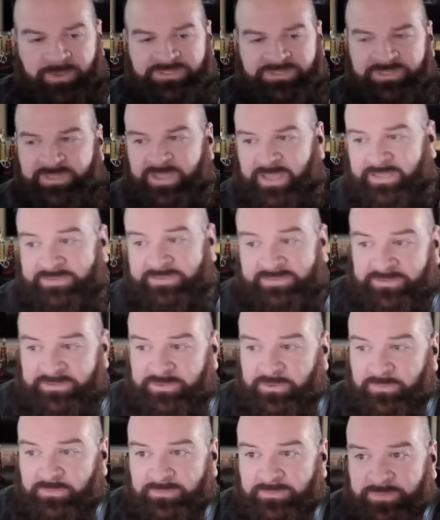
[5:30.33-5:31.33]
but she has, you
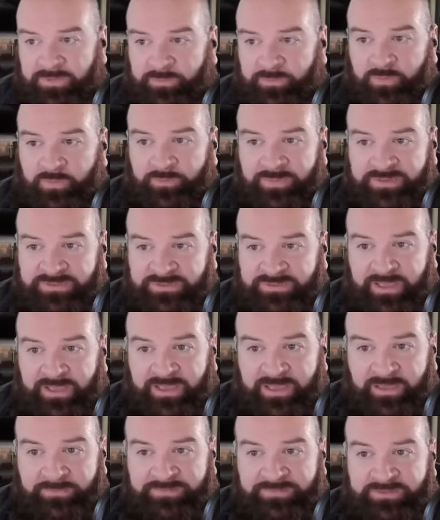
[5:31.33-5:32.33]
know, when people miss
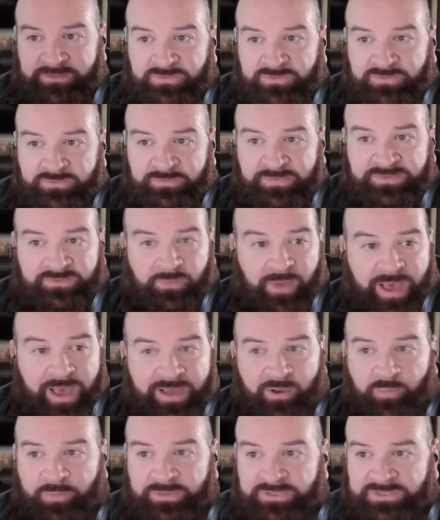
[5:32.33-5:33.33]
layups and miss wide
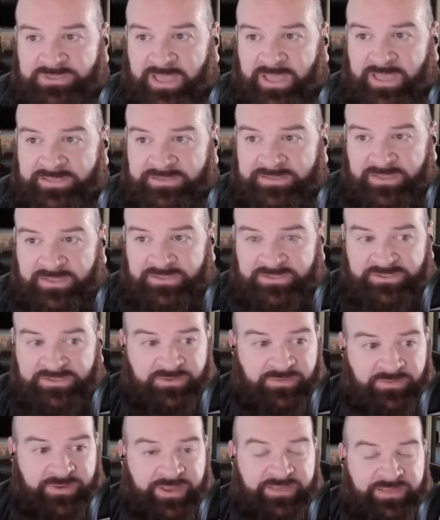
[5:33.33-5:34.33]
open shots that she
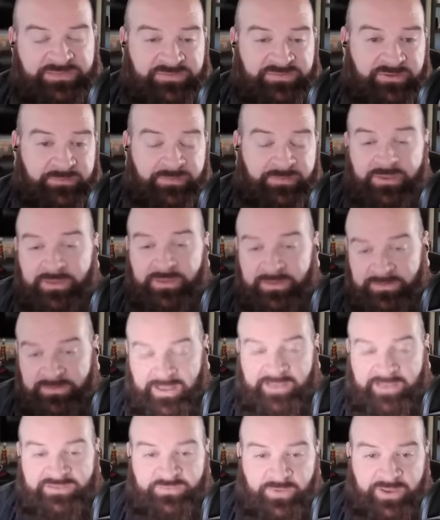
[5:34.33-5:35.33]
creates for them,
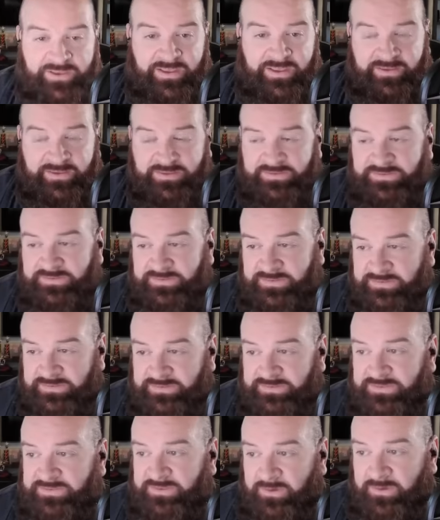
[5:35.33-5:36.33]
that's why getting
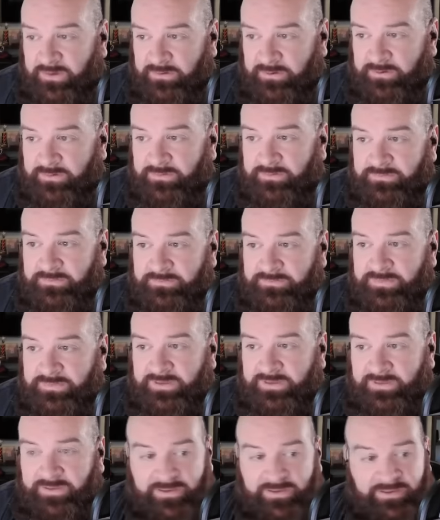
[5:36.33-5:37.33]
assists is harder
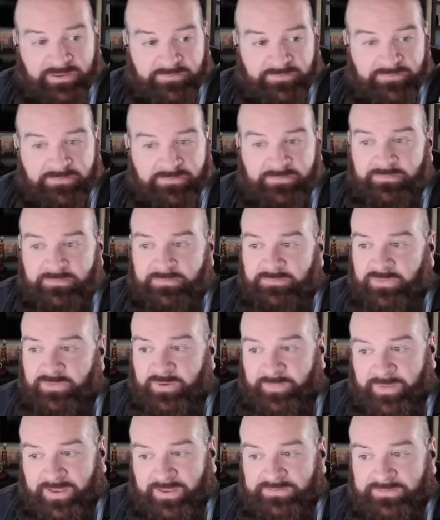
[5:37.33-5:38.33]
than getting
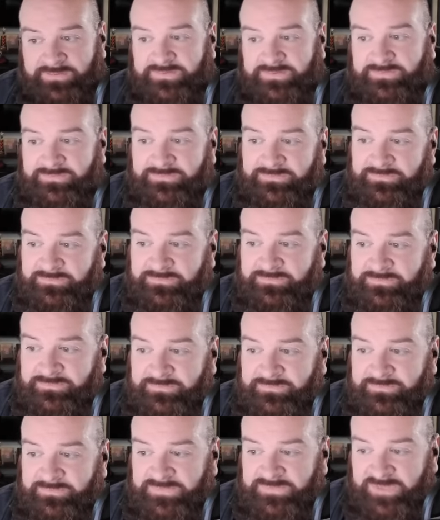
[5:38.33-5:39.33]
rebounds.
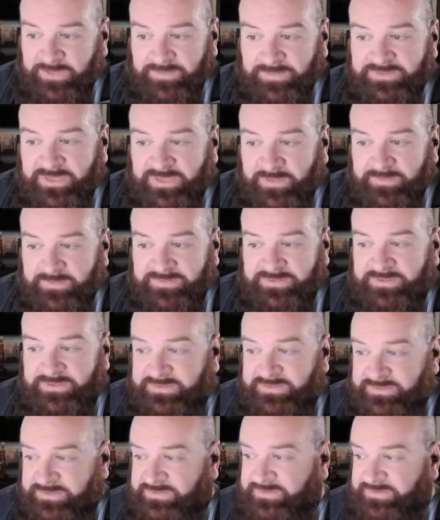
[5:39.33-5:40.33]
Double doubles on
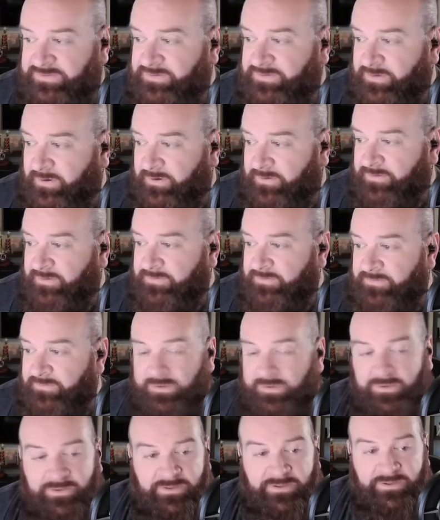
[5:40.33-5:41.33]
assists is harder
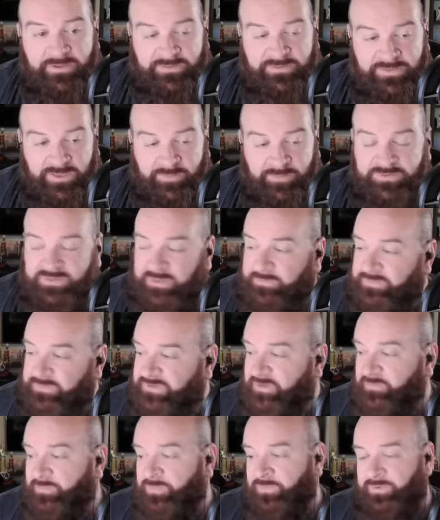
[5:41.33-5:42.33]
than double doubles
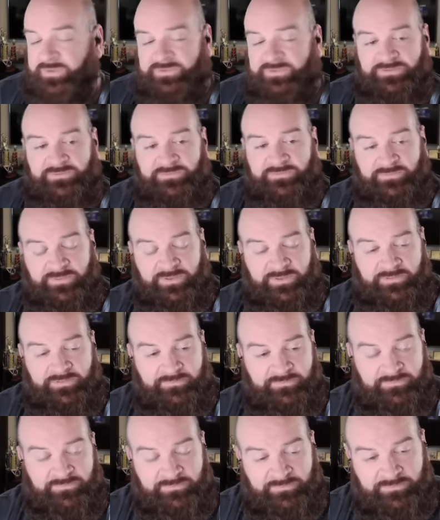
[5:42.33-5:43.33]
on points and
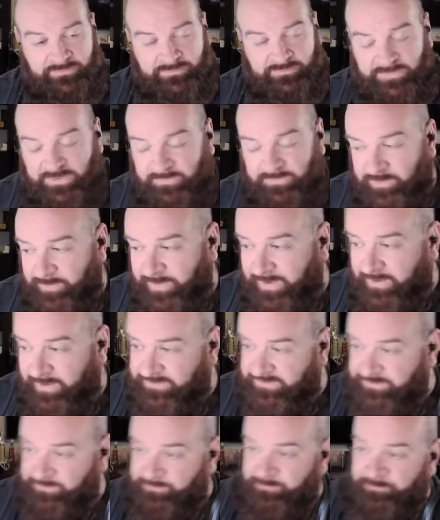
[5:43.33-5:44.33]
and, and
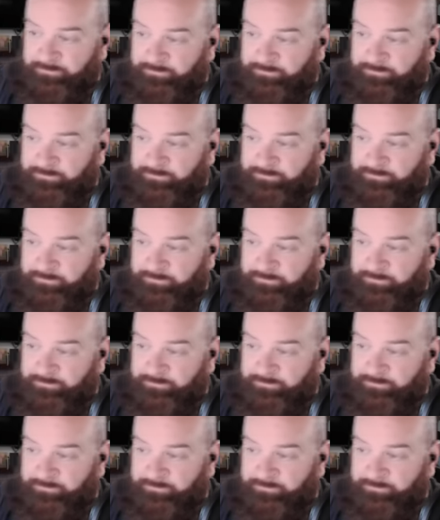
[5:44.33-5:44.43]
rebounds.